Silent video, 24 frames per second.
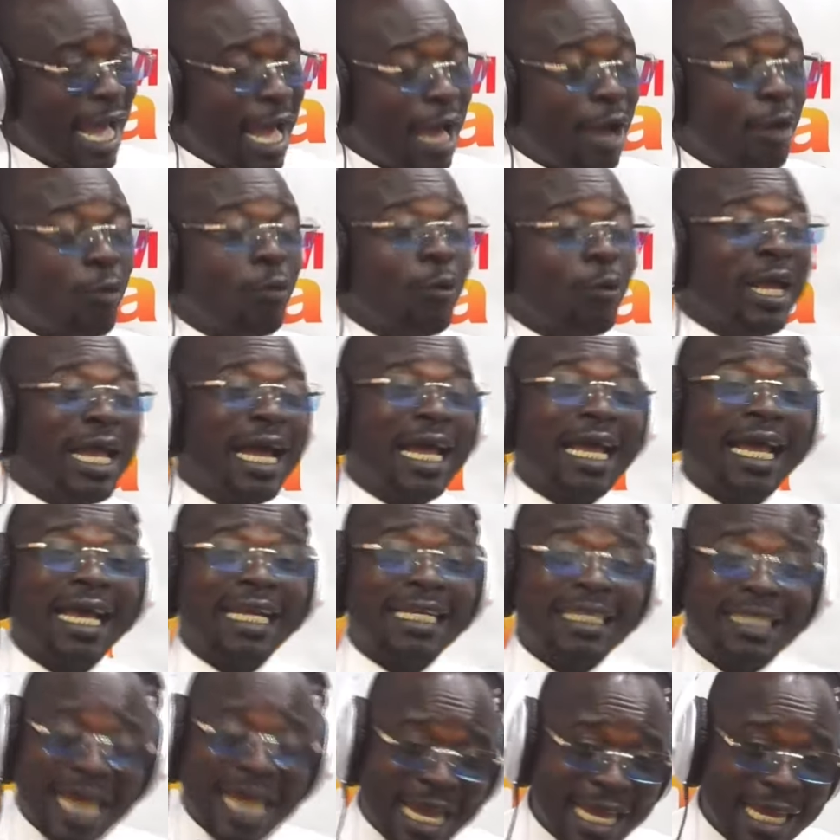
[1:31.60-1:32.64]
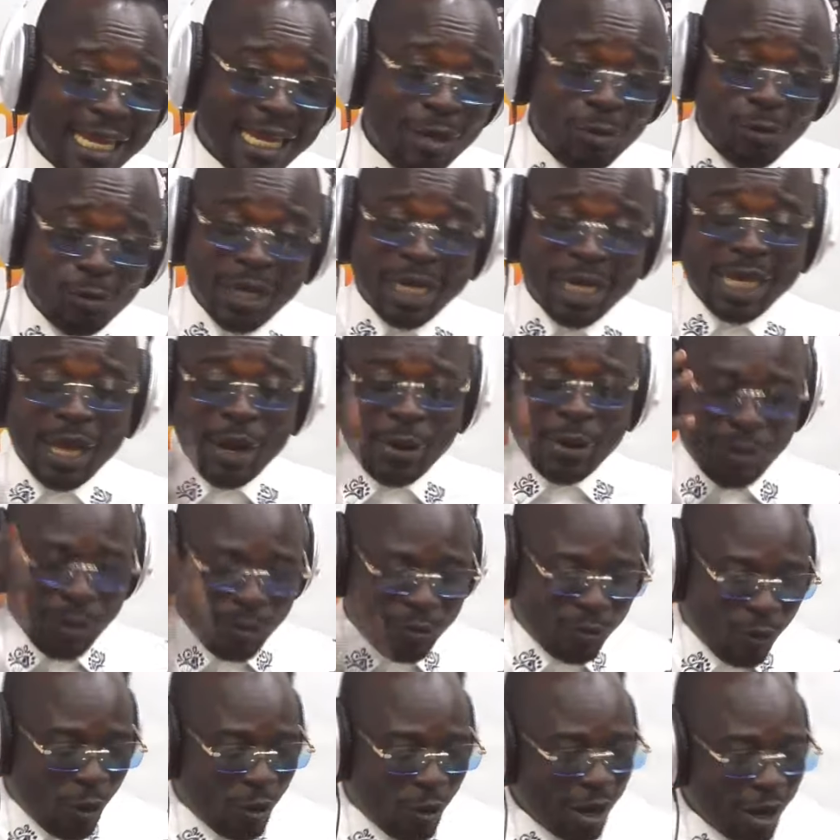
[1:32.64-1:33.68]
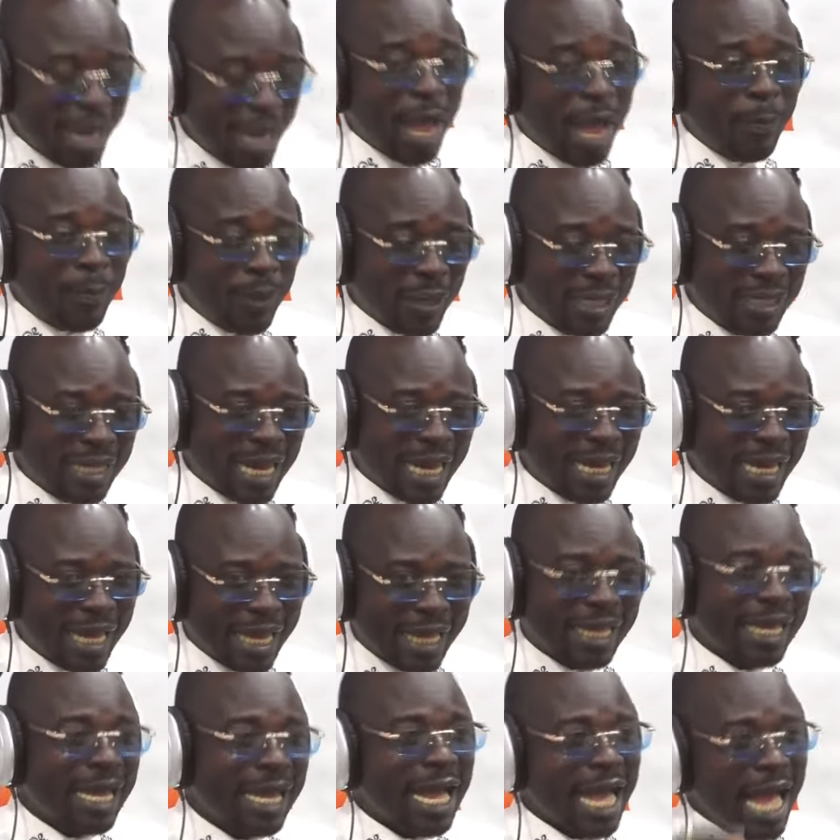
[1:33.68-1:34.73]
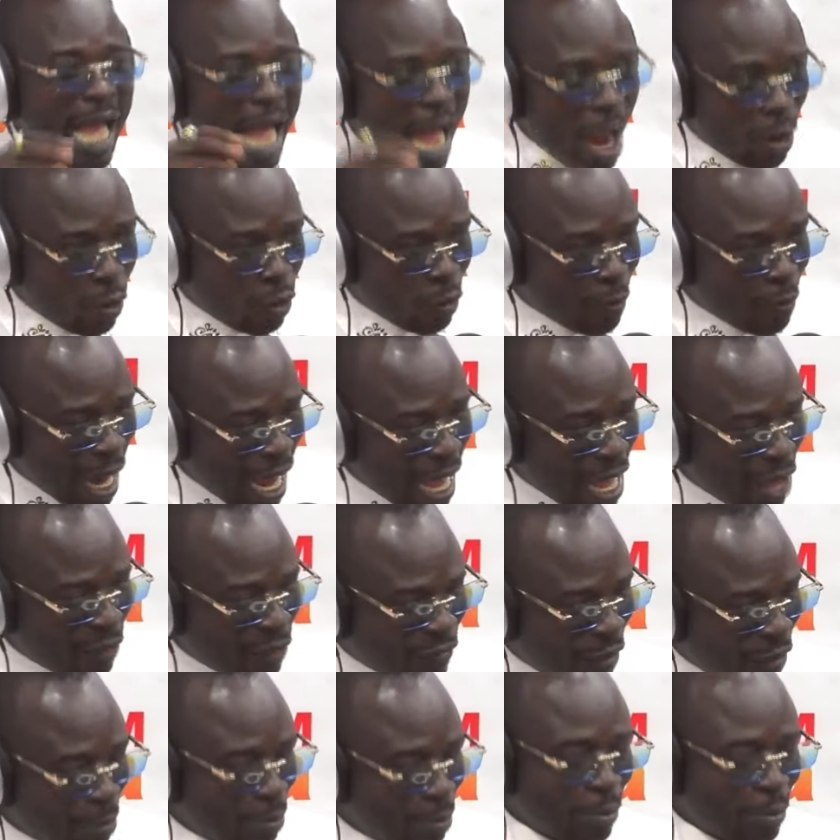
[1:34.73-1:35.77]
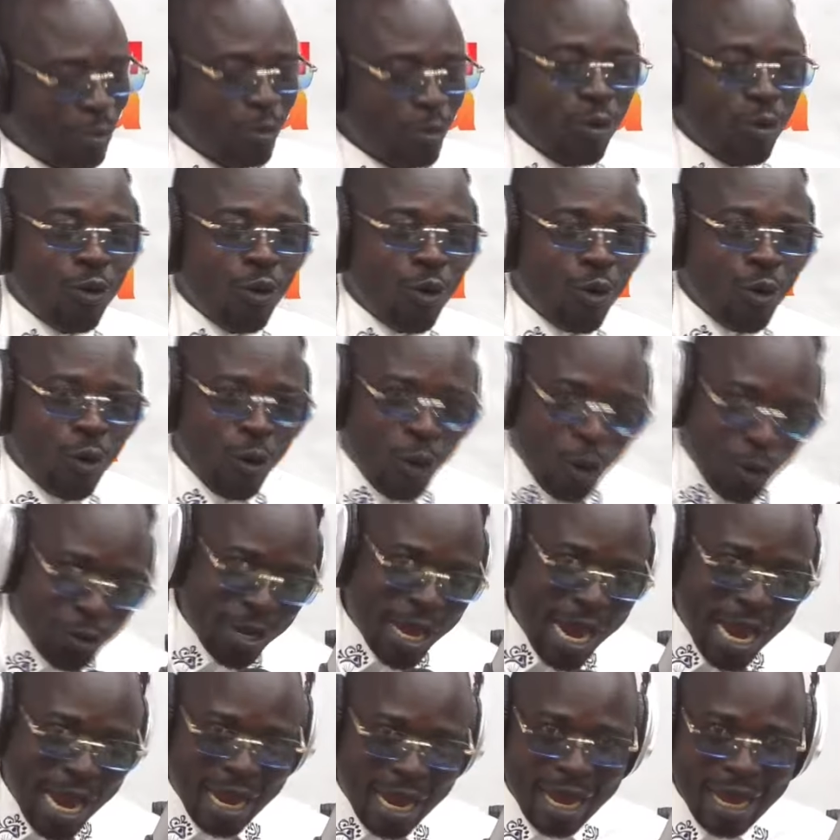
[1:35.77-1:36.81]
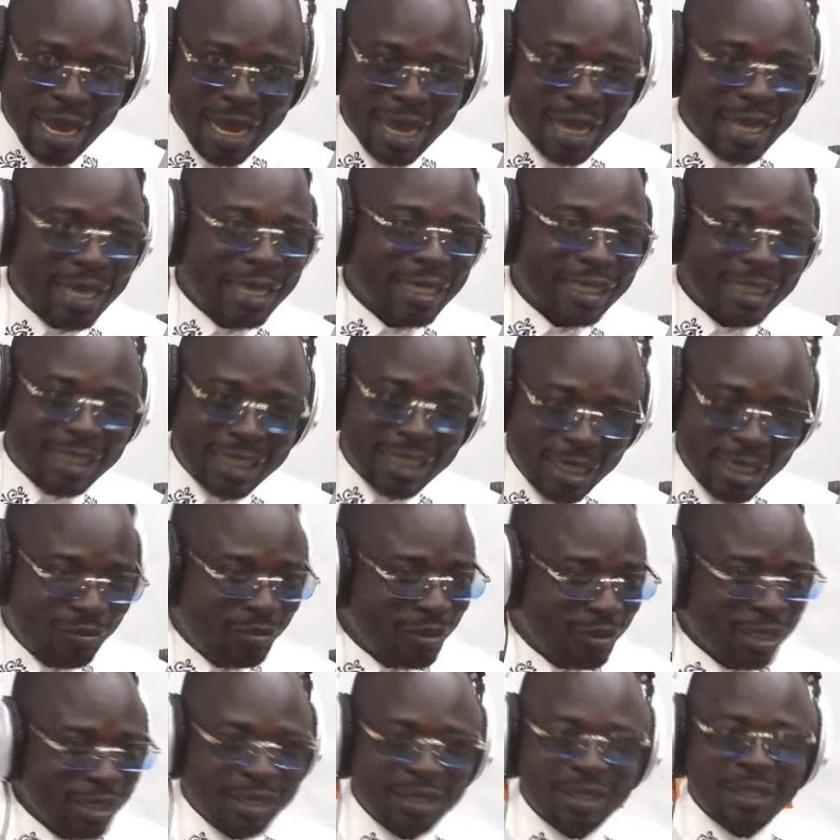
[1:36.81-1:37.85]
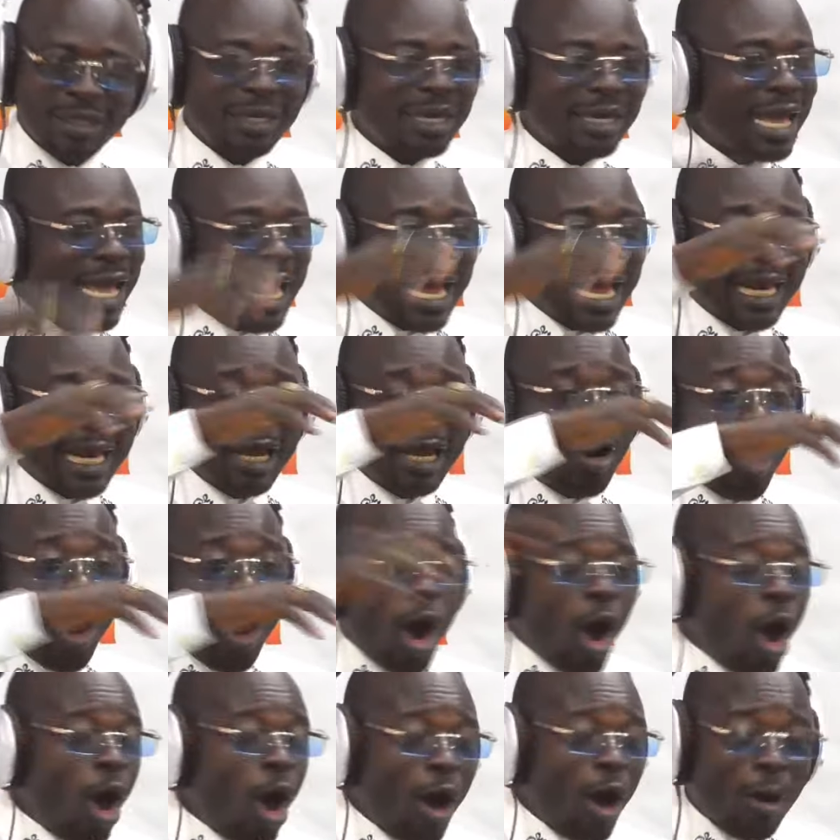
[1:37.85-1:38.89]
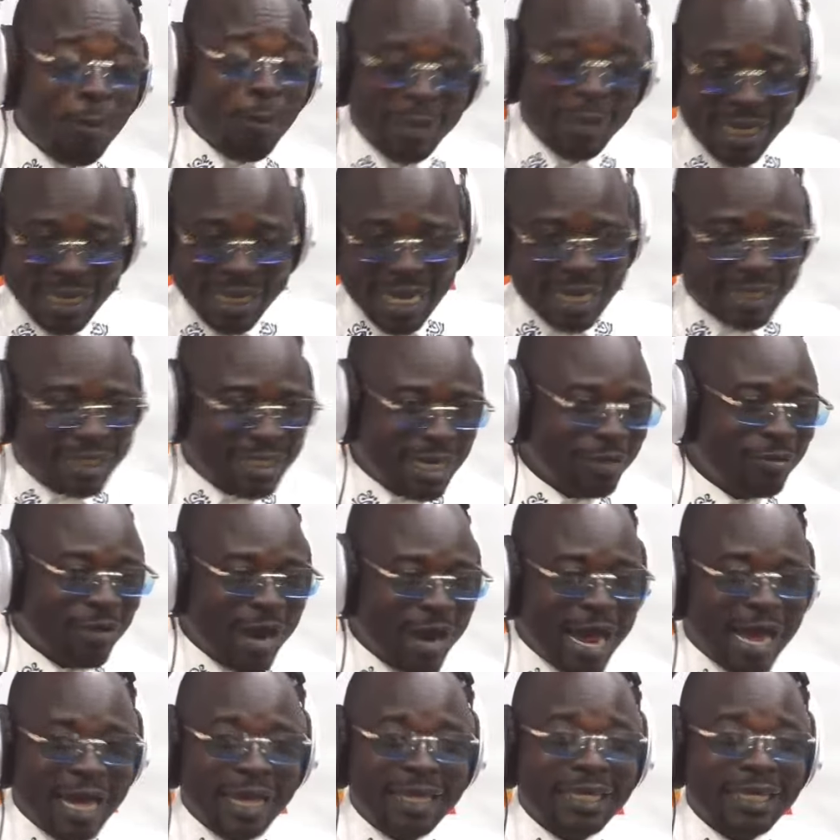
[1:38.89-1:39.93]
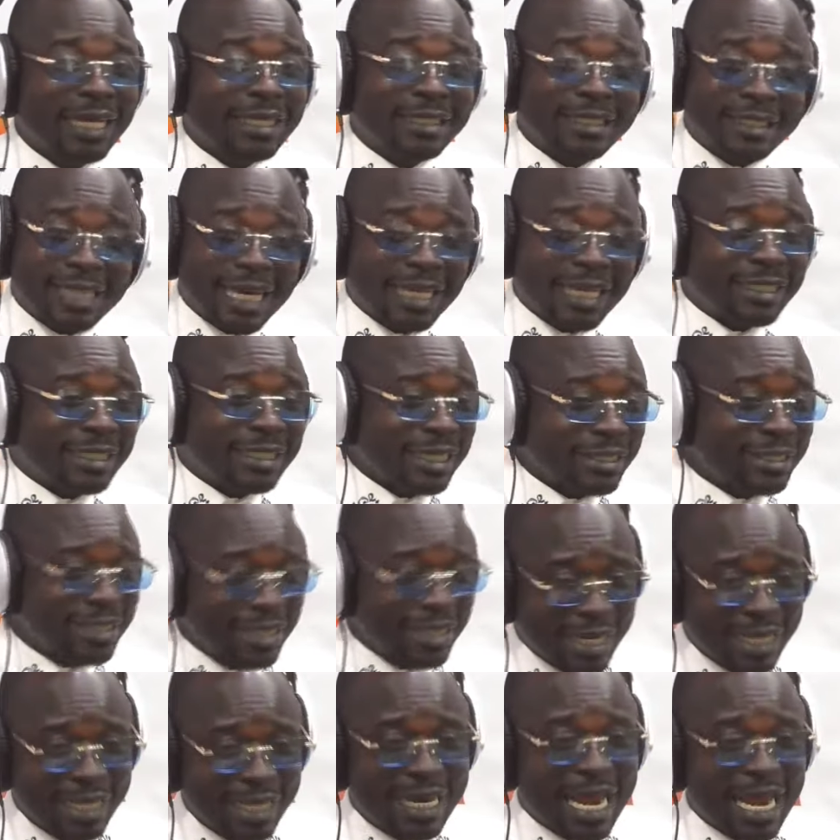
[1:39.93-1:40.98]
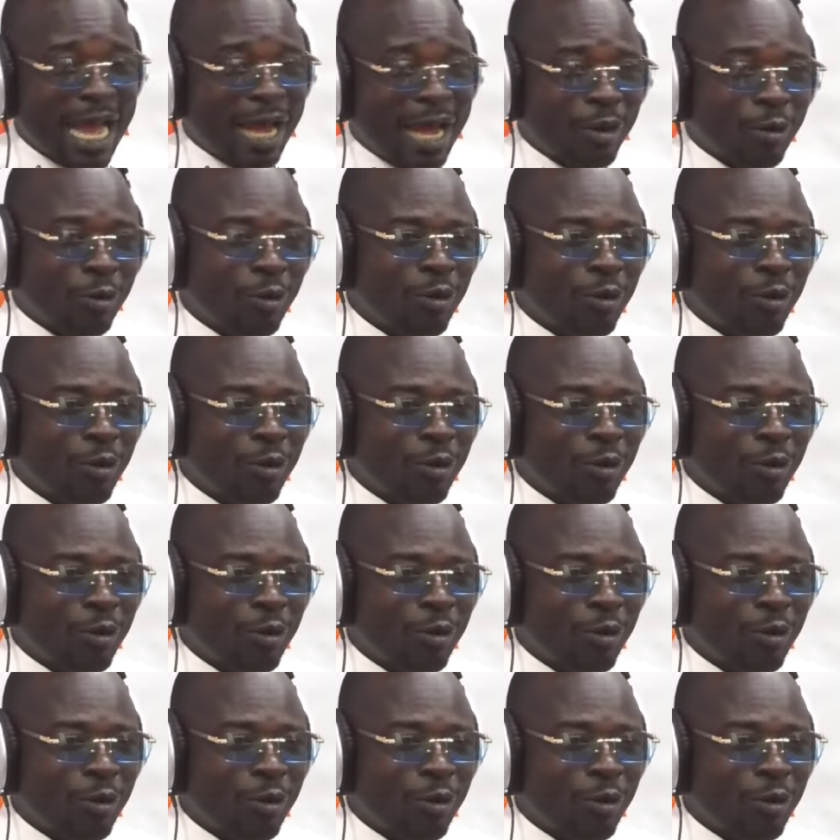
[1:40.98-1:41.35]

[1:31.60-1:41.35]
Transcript: We are a day with the issue for a Pijay, Akoma FM, Onua TV, and all Media General, your stations in Yano.